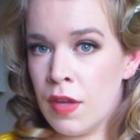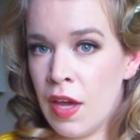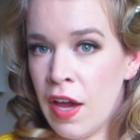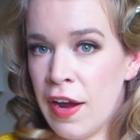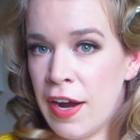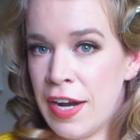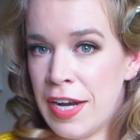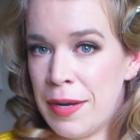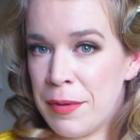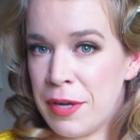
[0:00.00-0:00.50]

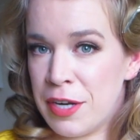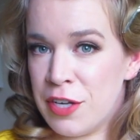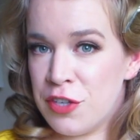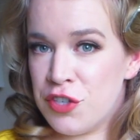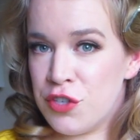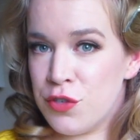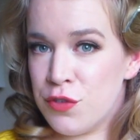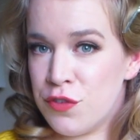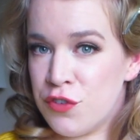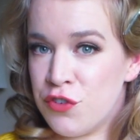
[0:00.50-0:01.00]
Alright, I'm going to
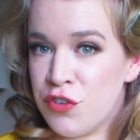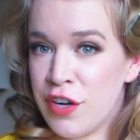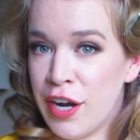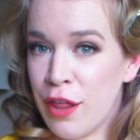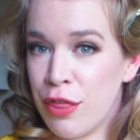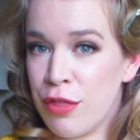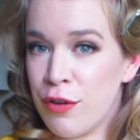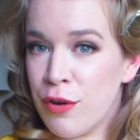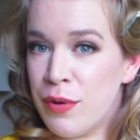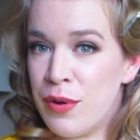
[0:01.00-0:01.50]
choose to try
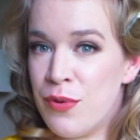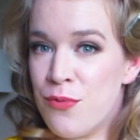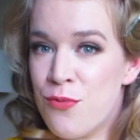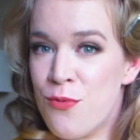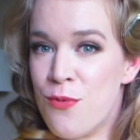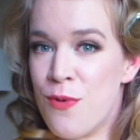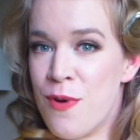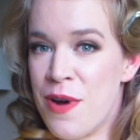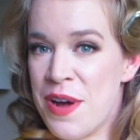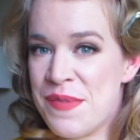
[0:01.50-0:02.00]
to throw
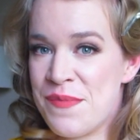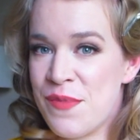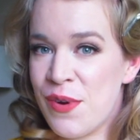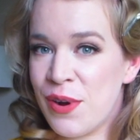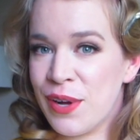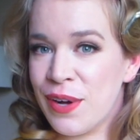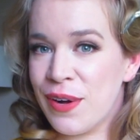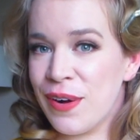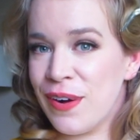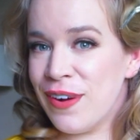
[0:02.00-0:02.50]
in one
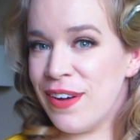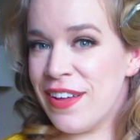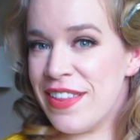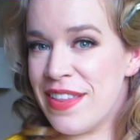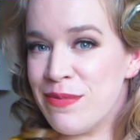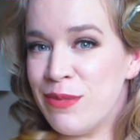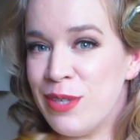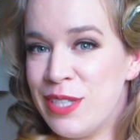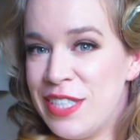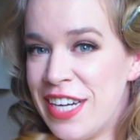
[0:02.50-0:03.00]
more curl and
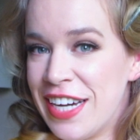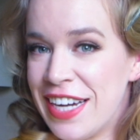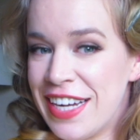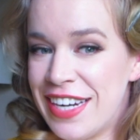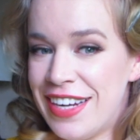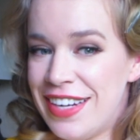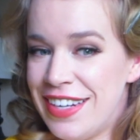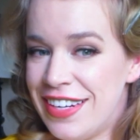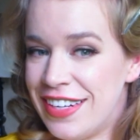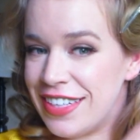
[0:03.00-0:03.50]
then we'll tuck it
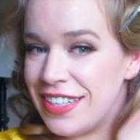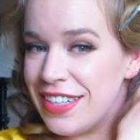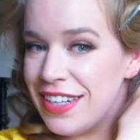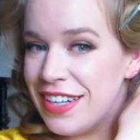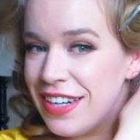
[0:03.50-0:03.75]
under.